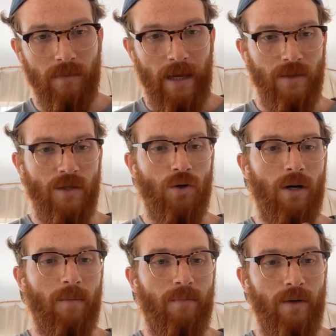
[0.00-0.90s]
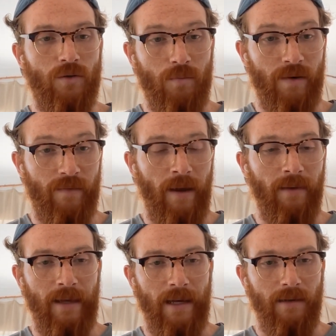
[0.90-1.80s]
as a starting point to
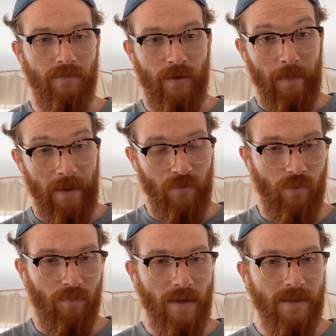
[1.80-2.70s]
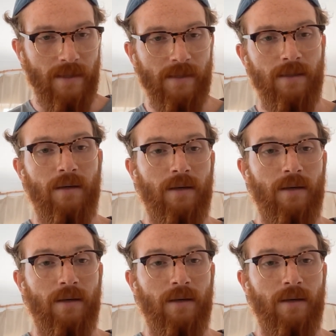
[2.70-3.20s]
prevent that very painful process,